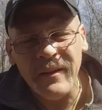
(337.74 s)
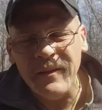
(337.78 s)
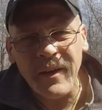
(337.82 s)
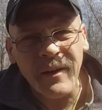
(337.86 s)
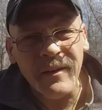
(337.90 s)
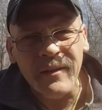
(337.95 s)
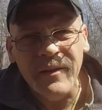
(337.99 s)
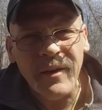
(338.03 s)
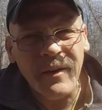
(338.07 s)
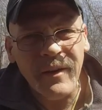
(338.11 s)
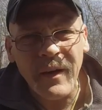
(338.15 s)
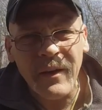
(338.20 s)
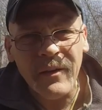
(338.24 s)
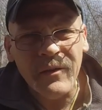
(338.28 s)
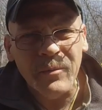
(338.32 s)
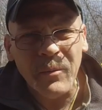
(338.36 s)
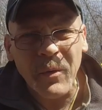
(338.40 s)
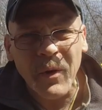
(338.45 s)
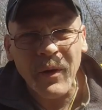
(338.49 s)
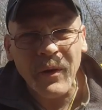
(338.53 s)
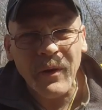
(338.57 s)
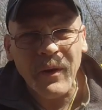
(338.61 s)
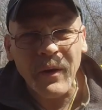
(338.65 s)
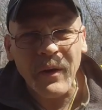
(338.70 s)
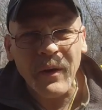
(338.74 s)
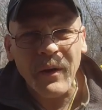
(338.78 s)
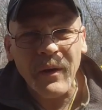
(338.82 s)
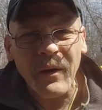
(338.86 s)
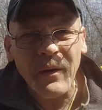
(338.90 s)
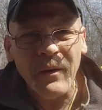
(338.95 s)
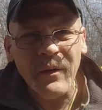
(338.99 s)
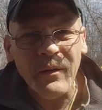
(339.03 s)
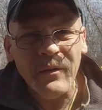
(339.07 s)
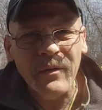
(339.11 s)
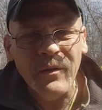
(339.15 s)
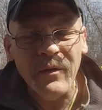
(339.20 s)
In today's market,
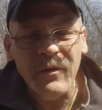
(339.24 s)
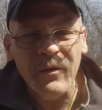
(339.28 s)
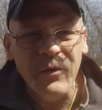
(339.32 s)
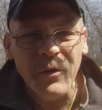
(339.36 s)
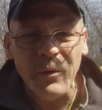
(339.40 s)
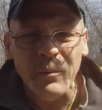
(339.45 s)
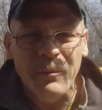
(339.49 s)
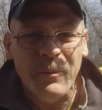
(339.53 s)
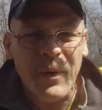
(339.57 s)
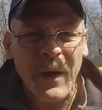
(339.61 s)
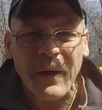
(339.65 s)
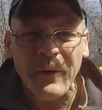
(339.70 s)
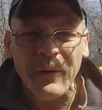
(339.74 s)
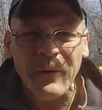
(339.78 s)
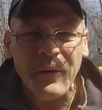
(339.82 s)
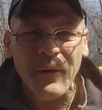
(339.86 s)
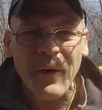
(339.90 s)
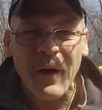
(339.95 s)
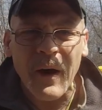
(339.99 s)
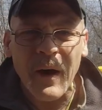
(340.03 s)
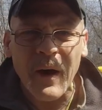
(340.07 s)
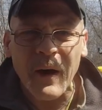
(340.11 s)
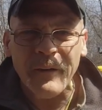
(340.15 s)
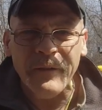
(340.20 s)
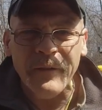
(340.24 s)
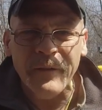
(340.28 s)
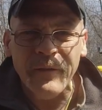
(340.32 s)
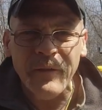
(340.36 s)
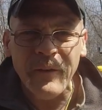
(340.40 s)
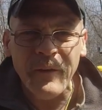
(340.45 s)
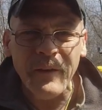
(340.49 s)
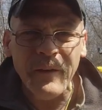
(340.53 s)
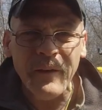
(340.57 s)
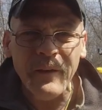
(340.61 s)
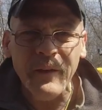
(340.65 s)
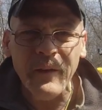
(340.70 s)
you're better off
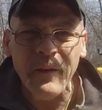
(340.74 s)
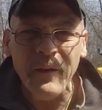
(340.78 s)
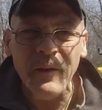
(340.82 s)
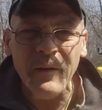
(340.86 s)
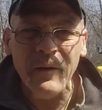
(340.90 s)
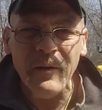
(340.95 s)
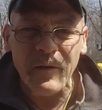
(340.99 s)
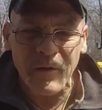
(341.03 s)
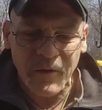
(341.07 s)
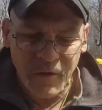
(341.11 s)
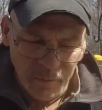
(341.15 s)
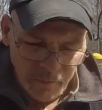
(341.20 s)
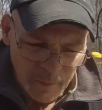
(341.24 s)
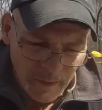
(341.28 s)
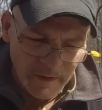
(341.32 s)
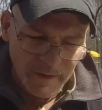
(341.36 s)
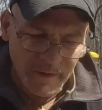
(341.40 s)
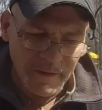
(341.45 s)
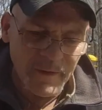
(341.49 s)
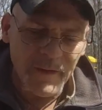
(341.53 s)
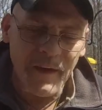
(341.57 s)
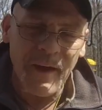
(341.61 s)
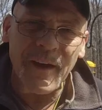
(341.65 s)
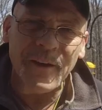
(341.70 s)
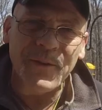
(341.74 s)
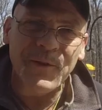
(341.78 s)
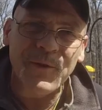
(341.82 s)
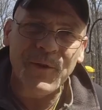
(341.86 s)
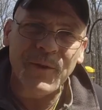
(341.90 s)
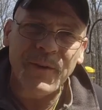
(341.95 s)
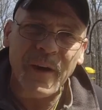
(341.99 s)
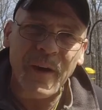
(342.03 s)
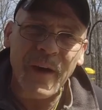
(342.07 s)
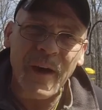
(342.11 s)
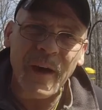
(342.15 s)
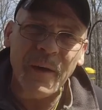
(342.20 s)
spending the extra
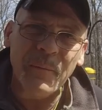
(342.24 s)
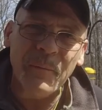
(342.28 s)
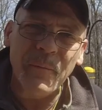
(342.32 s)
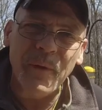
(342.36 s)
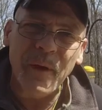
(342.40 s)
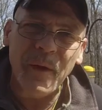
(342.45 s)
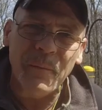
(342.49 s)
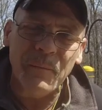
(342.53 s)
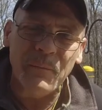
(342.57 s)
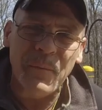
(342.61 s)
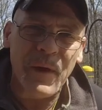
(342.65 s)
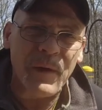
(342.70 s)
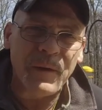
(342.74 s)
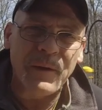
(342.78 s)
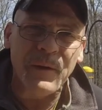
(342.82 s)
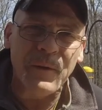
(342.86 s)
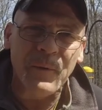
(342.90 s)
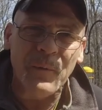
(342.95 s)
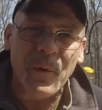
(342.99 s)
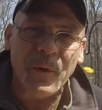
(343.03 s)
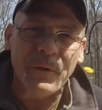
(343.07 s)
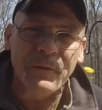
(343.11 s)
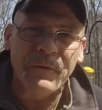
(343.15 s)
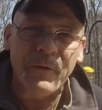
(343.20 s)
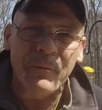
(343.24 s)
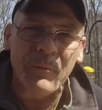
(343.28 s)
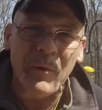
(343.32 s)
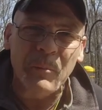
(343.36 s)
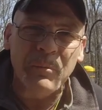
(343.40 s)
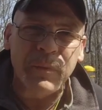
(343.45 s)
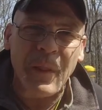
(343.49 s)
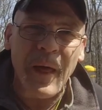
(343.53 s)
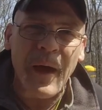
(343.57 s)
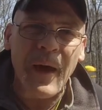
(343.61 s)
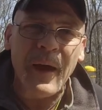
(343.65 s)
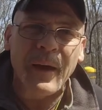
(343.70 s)
time and making one from a
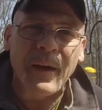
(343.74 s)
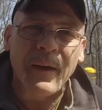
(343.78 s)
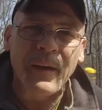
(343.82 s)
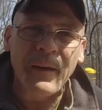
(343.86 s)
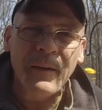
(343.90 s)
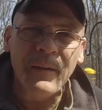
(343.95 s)
blank.